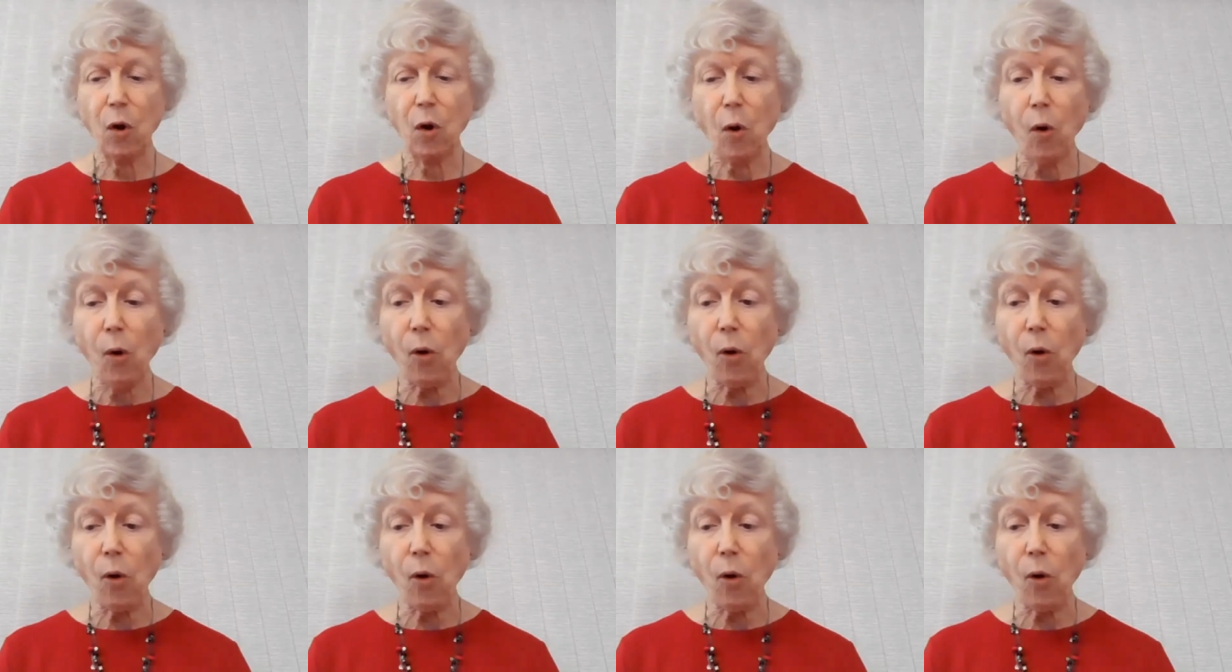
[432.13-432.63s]

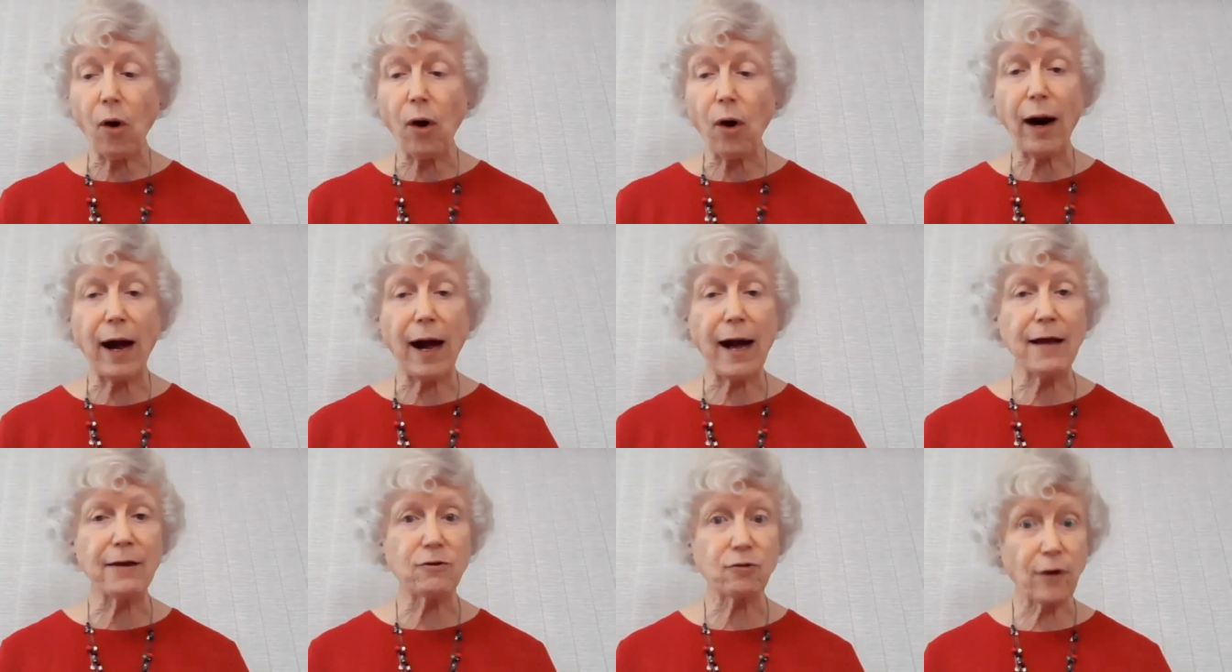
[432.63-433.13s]
or
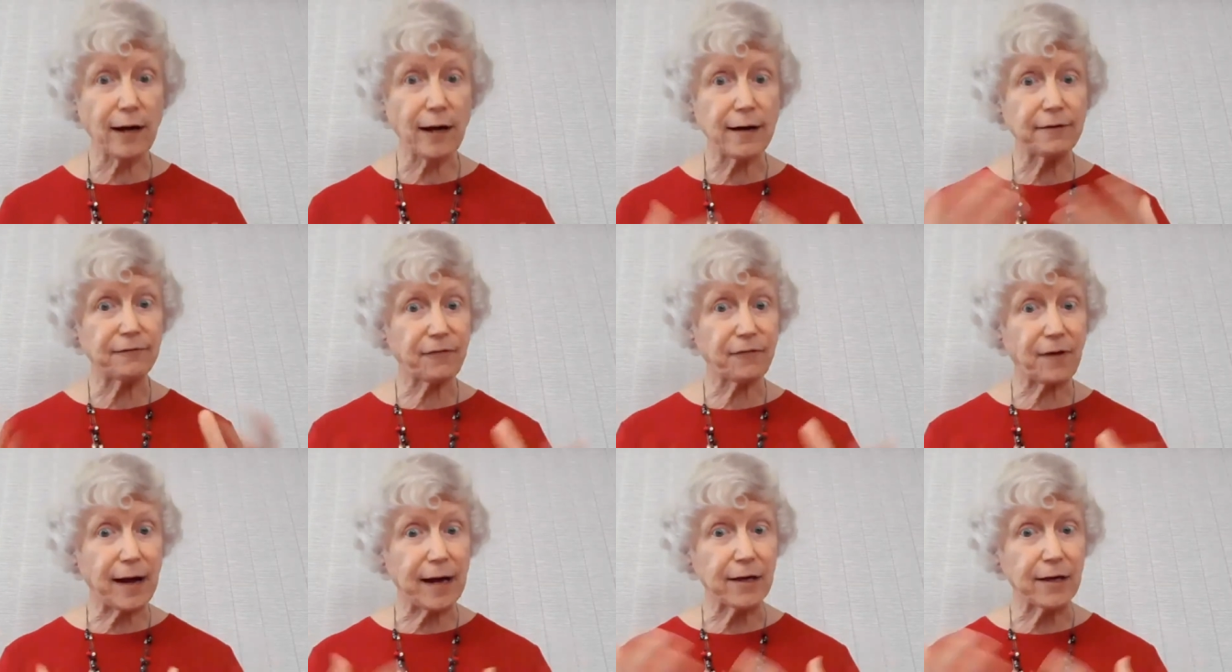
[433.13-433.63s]
I tried to
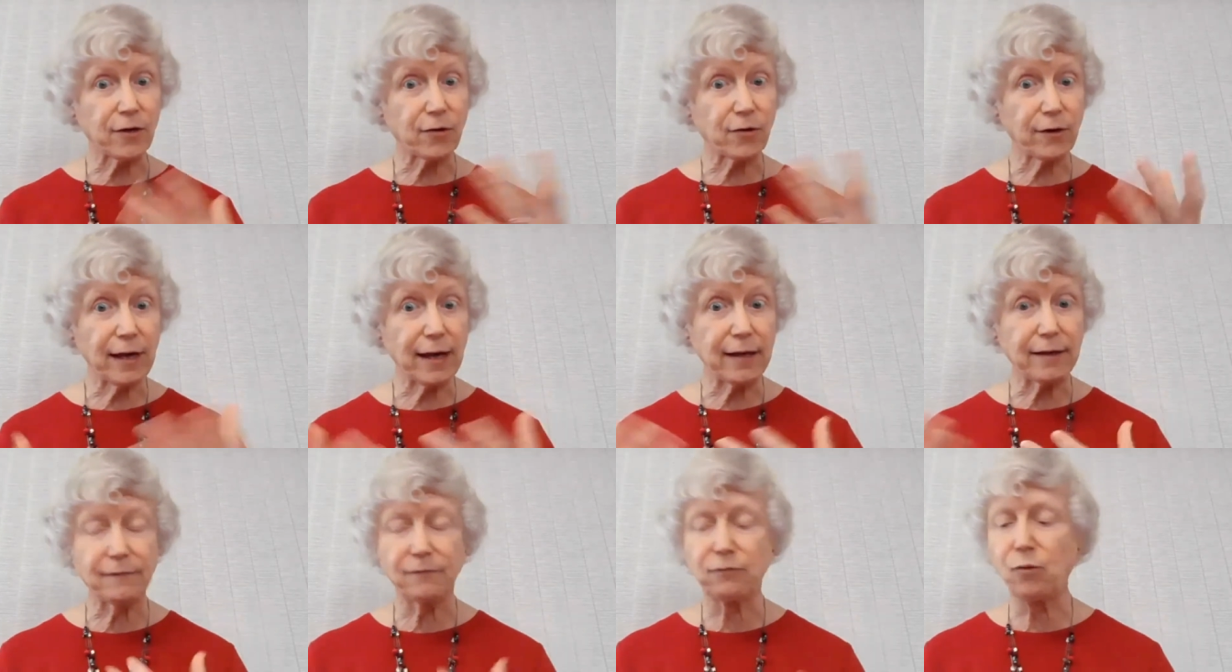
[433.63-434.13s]
find
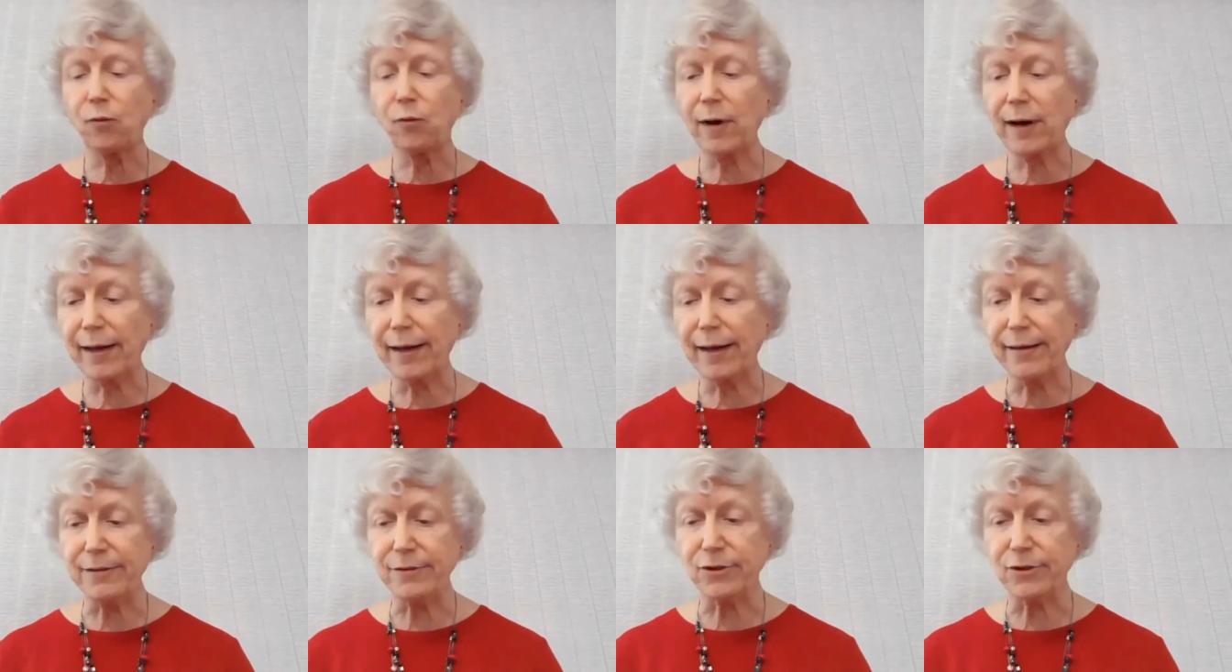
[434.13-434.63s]
creative
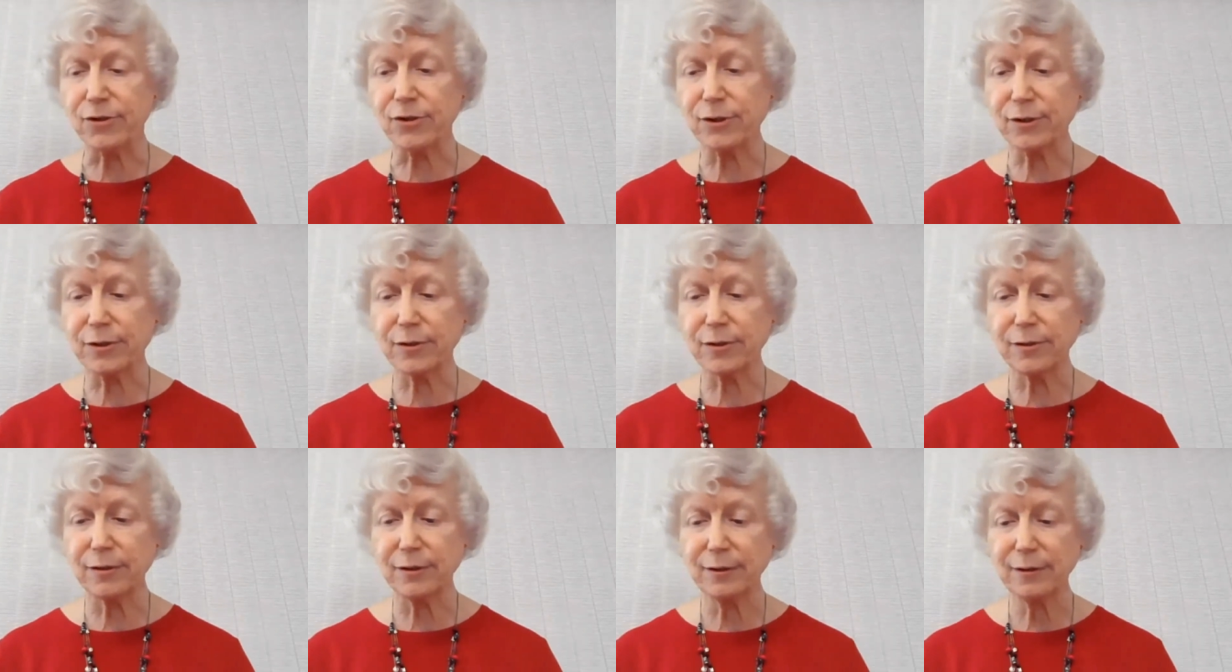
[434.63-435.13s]

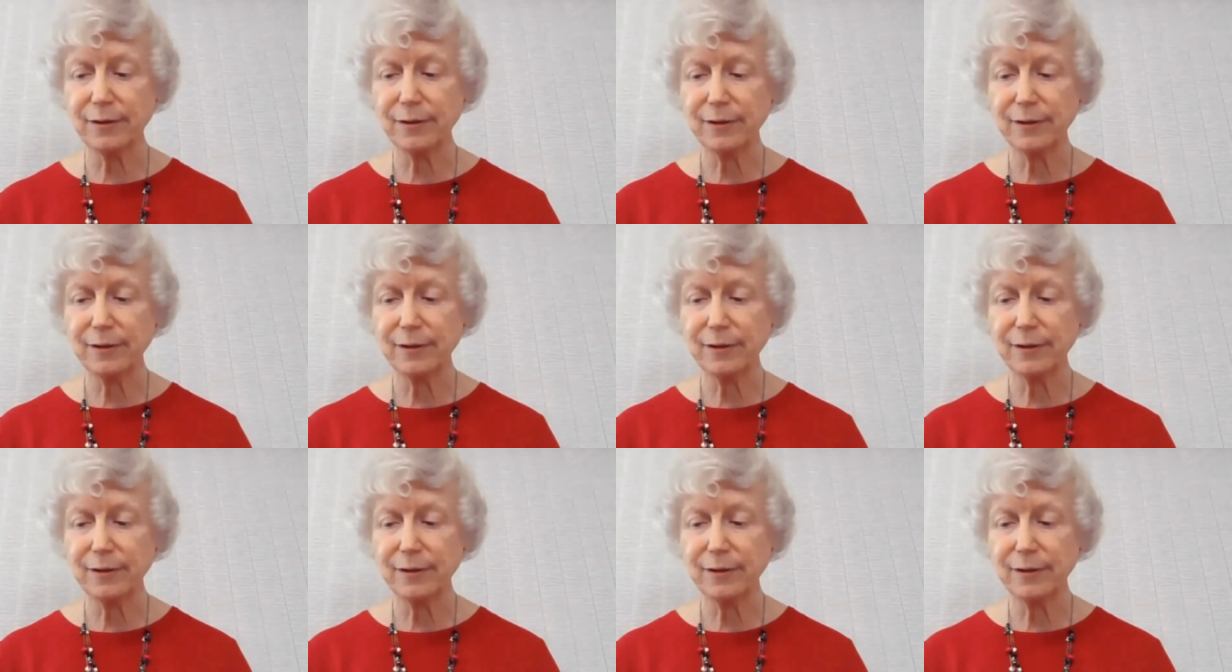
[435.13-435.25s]
ways